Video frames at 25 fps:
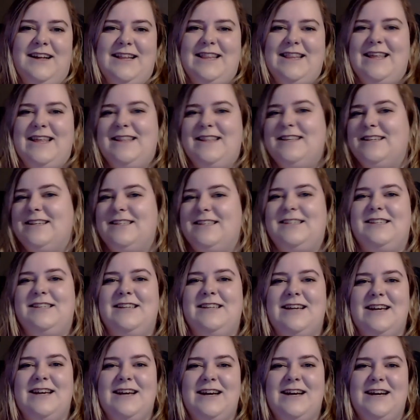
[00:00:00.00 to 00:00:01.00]
that this,
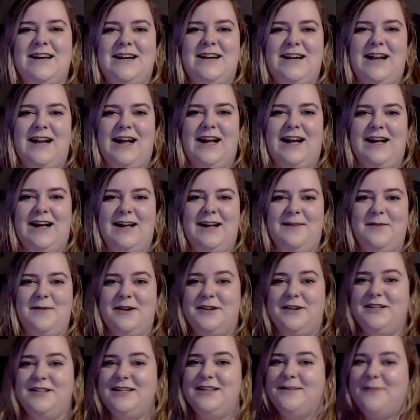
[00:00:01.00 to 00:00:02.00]

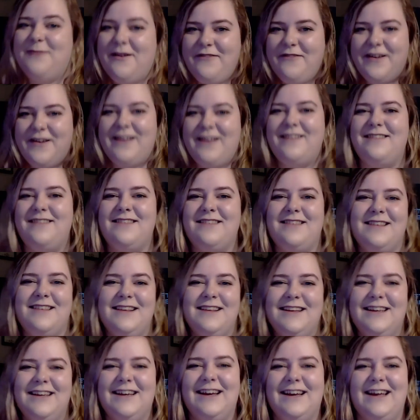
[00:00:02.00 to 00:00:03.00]
and seeing my face,
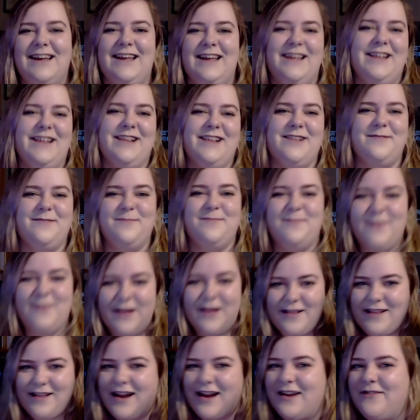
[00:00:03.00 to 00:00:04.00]
is
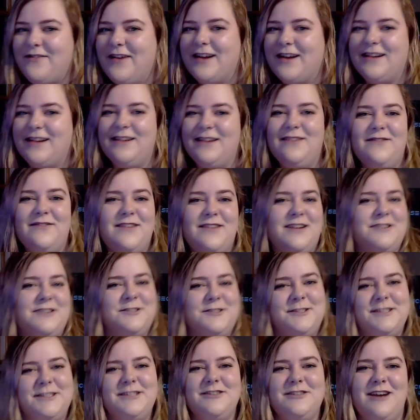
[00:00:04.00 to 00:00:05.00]
a side effect of
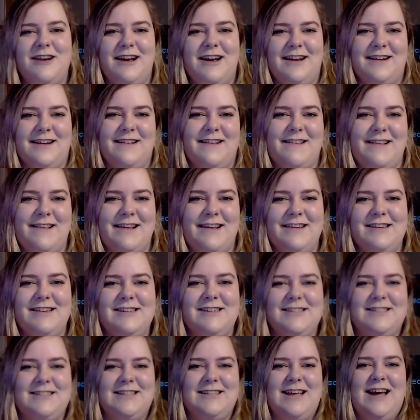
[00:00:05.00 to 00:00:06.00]
Dungeons & Dragons,
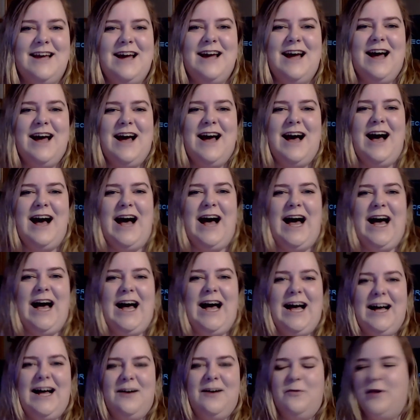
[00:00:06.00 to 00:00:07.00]
because
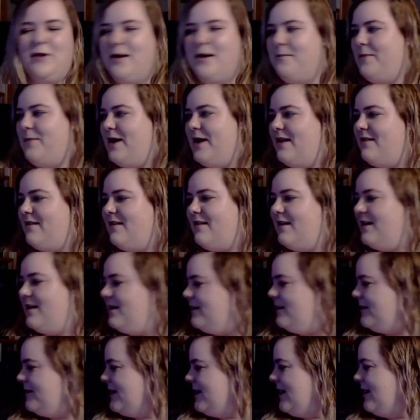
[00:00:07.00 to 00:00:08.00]
when I'm
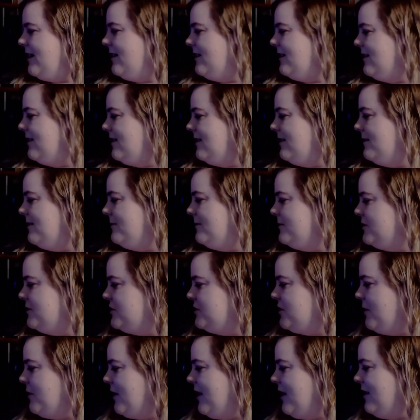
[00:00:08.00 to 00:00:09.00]
painting,
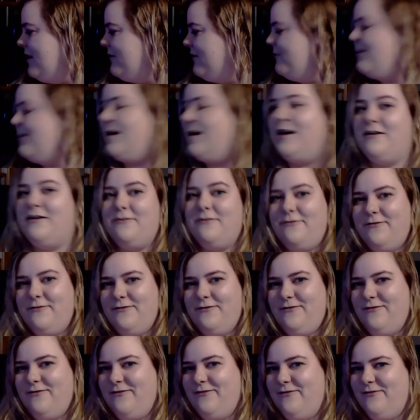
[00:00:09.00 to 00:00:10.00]
showing off my
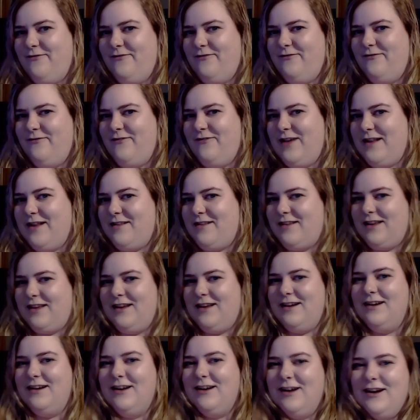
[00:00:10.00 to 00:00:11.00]

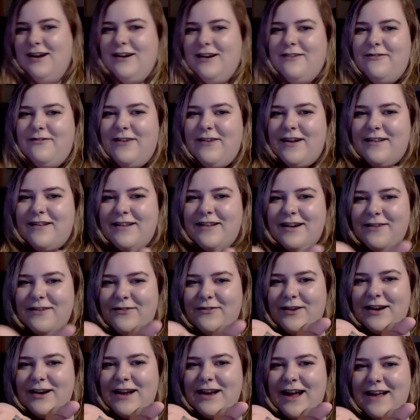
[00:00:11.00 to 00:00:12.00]
fancy
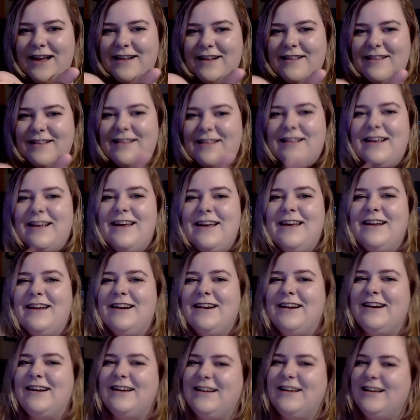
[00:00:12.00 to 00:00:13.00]
different dice
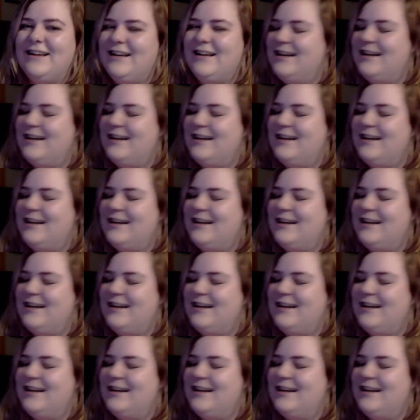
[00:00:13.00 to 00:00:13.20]
and,